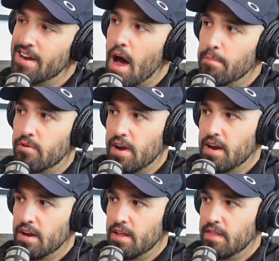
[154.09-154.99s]

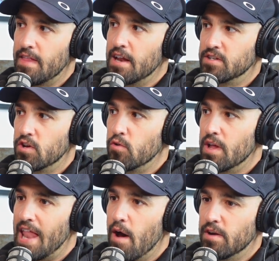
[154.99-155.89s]
upgrade that is going to
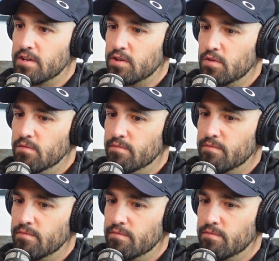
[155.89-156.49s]
allow it to